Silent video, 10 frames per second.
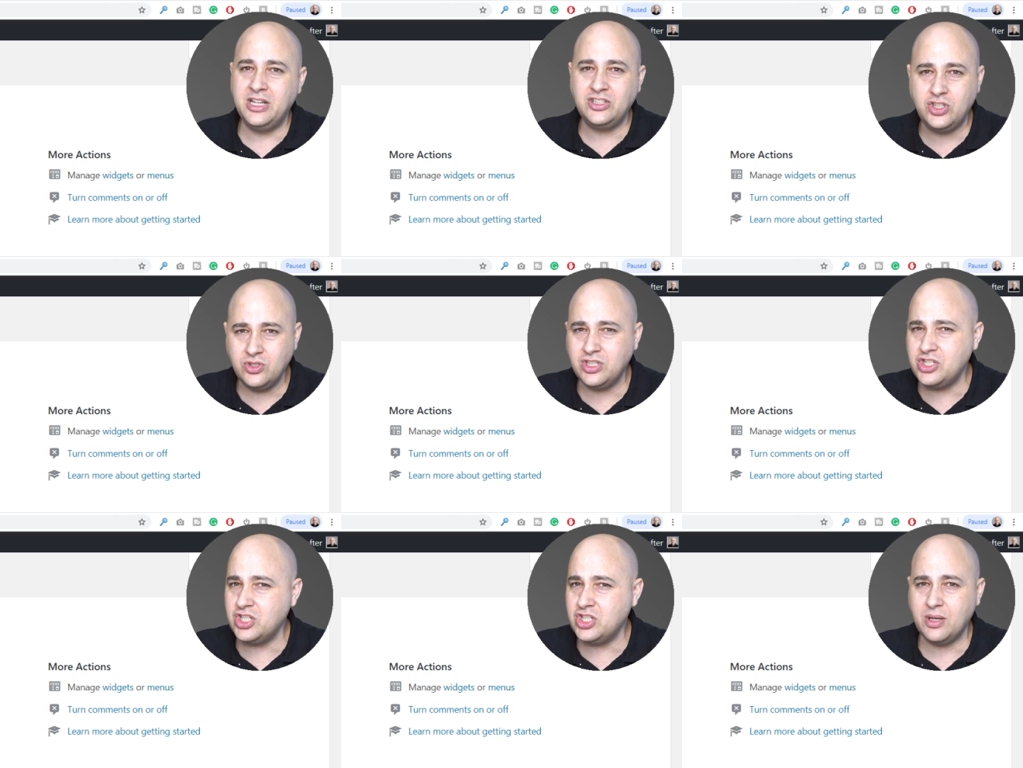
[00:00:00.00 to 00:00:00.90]
And it's
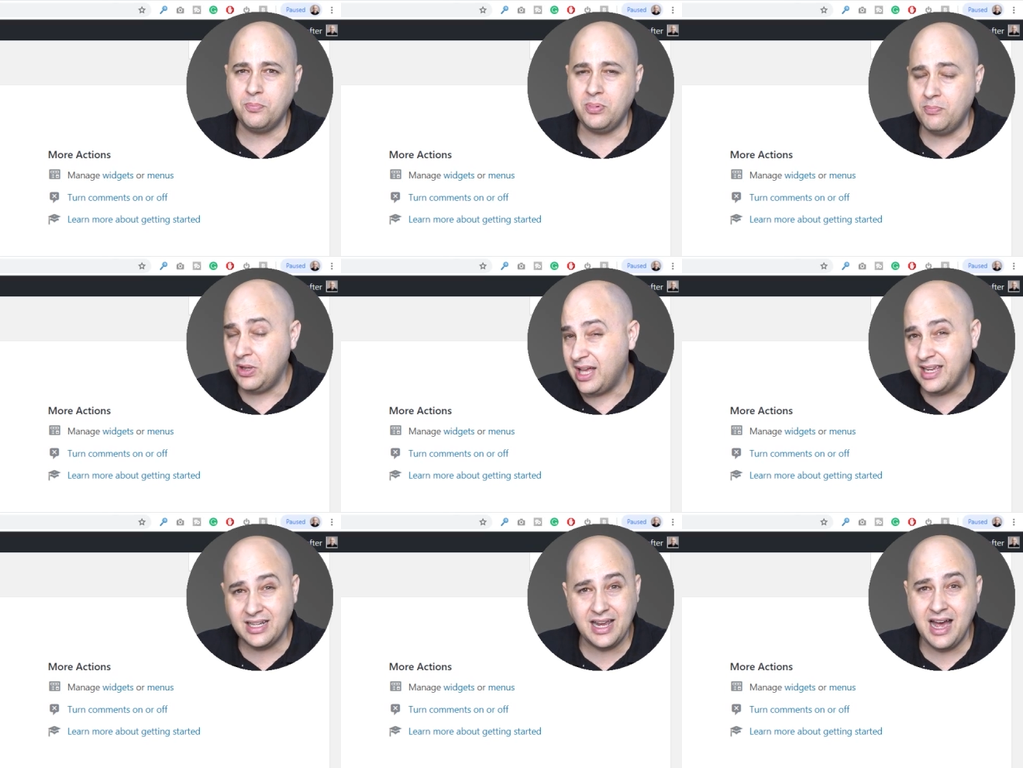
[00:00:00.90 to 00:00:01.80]
usually just a
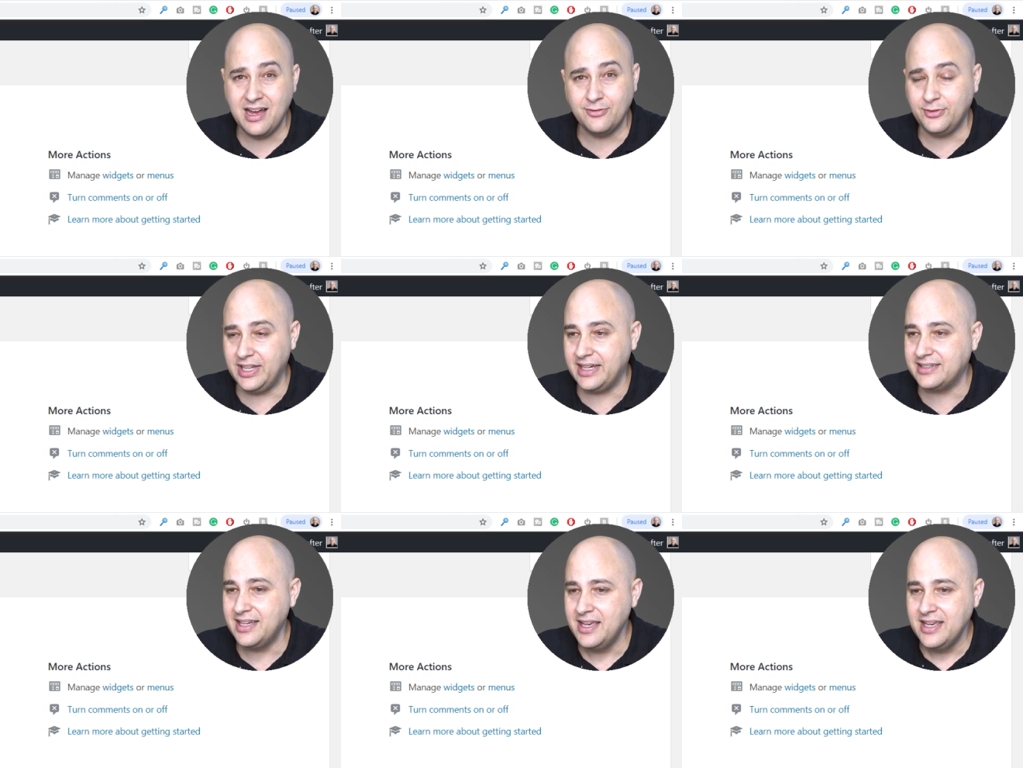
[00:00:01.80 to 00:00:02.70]
plug-in
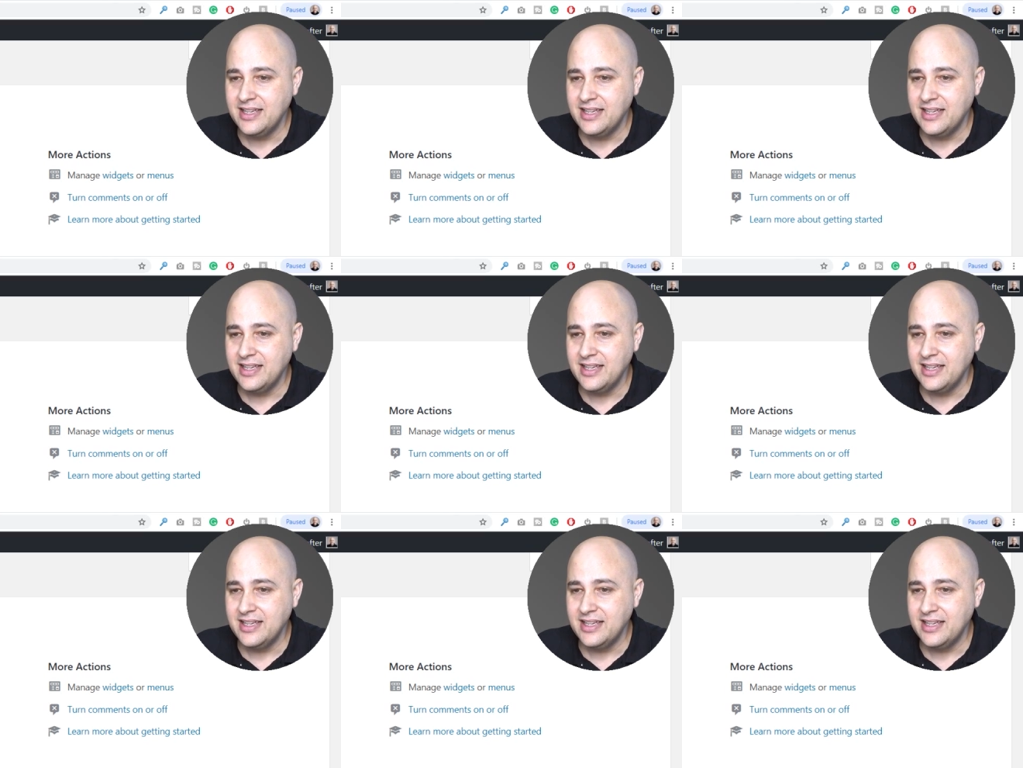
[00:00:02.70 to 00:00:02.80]
conflict.